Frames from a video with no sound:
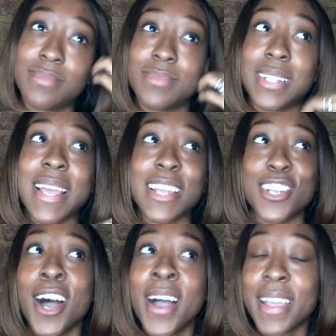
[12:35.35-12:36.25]
like
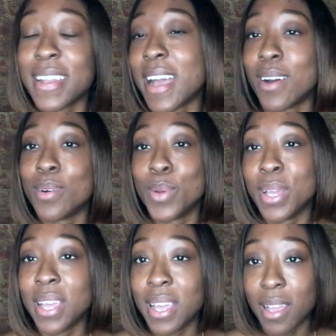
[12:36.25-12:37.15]
nodding out
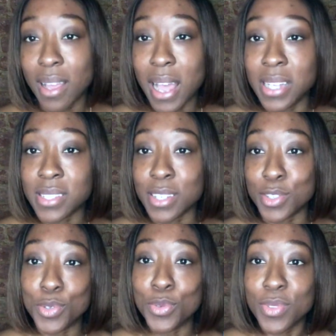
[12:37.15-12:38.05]
as a
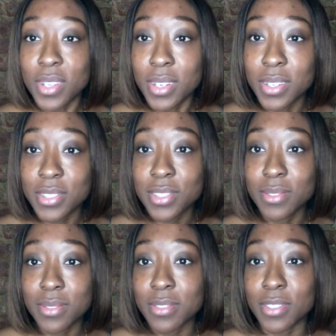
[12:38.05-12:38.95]
youth,
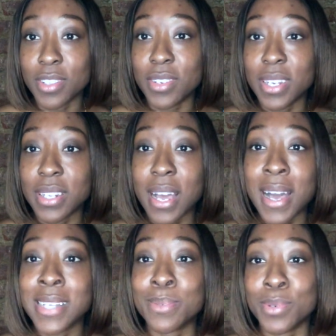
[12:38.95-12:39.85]
in the
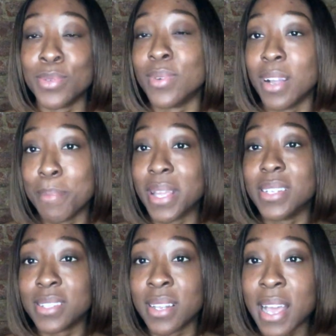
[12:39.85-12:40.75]
hospital. I mean,
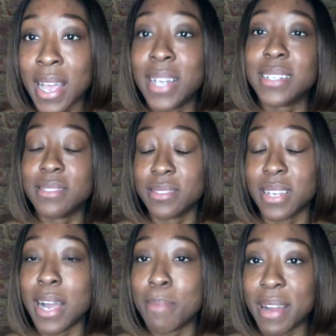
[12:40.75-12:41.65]
until I had
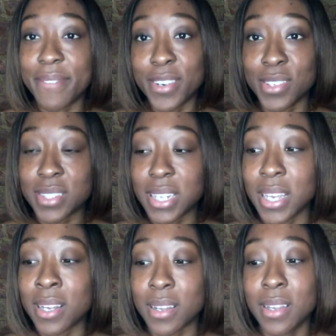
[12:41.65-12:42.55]
got my first
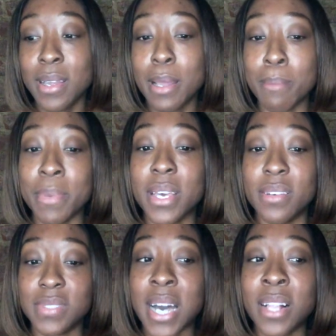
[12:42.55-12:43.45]
like bit of
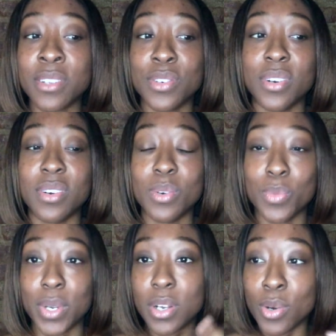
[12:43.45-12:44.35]
Tylenol
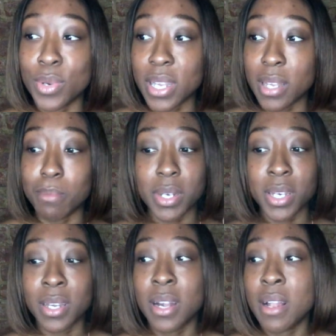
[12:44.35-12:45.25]
with codeine. But